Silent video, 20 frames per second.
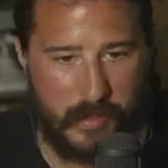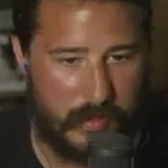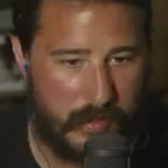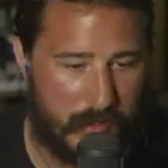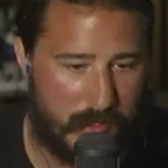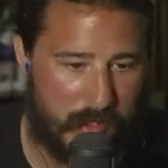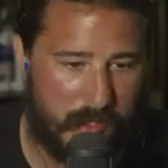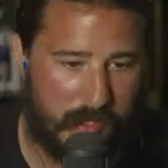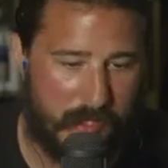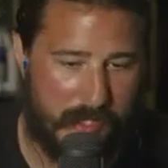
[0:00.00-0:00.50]

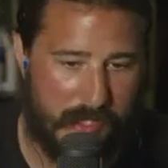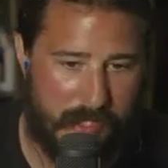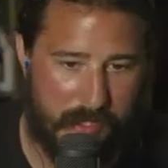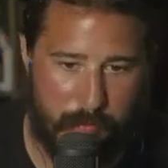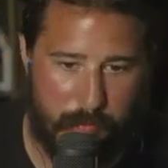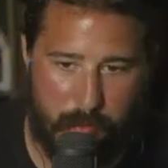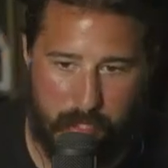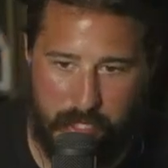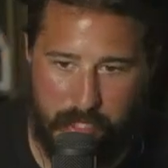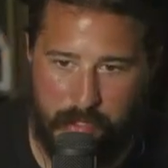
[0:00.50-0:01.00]
Uh,
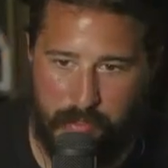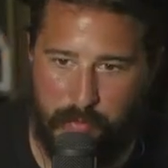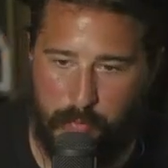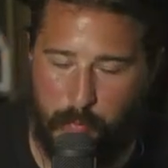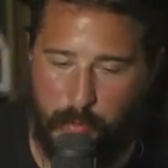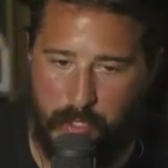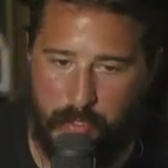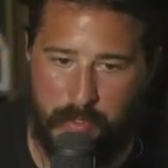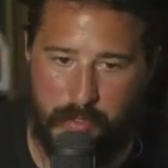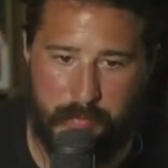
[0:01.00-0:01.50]
anyways,
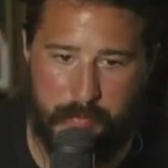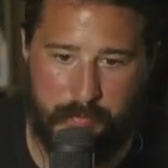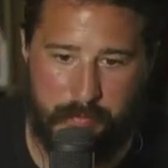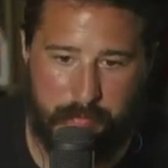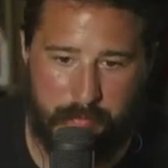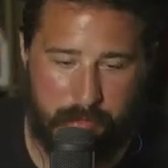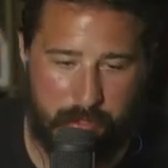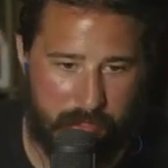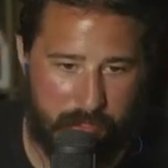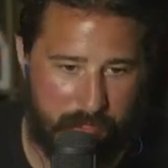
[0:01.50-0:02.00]

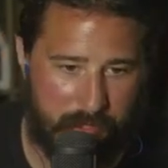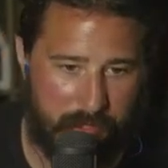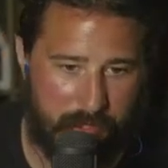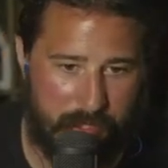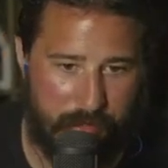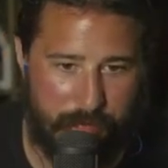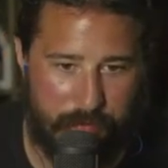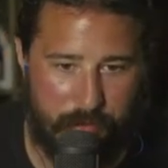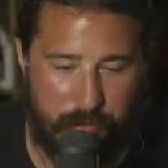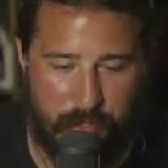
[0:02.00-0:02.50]
welcome uh,
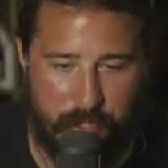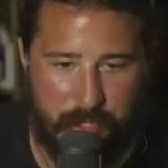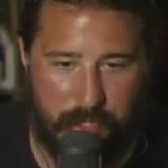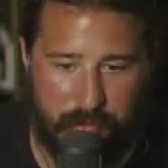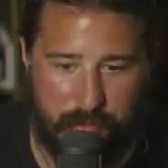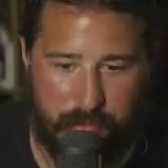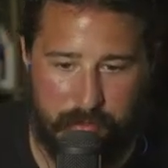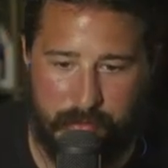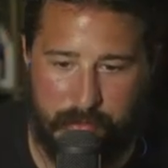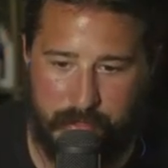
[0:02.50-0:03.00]
if you're
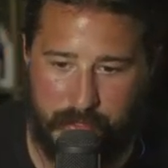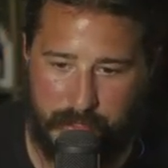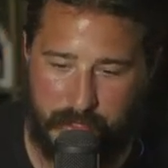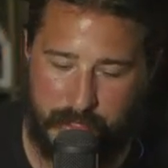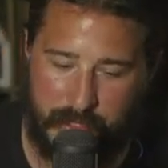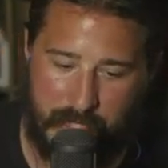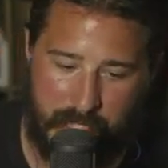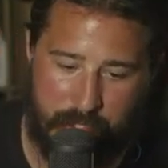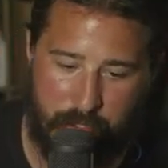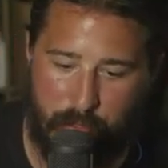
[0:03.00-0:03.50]
here.
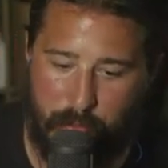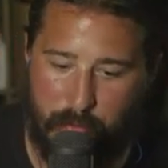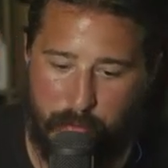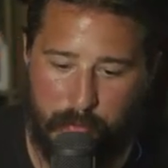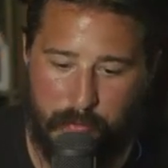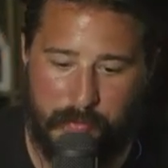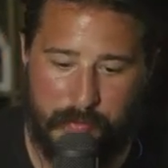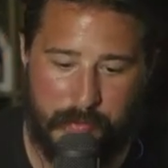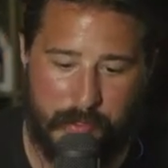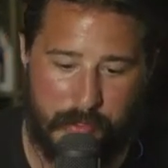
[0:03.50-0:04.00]
Uh, I
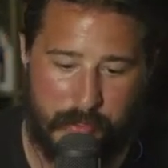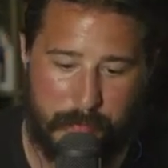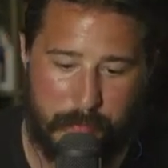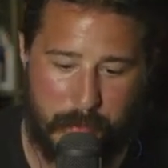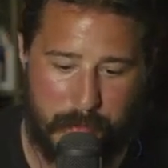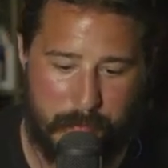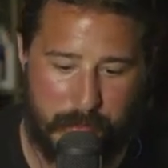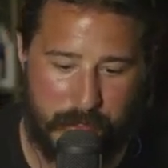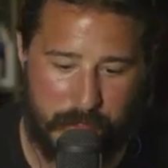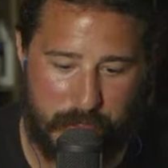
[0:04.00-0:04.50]
know there's
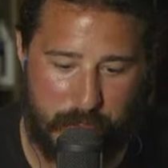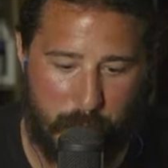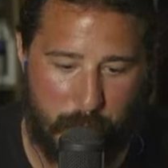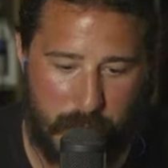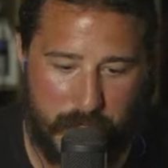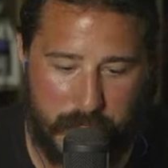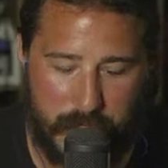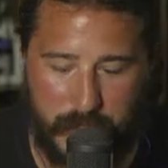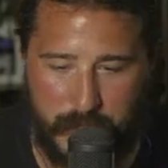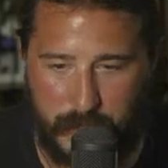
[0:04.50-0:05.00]
pretty much no
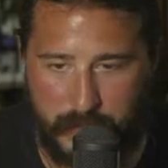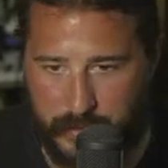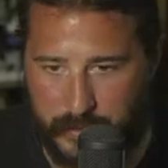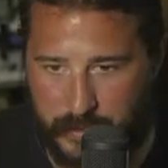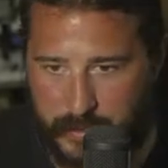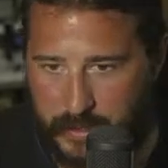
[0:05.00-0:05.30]
one here.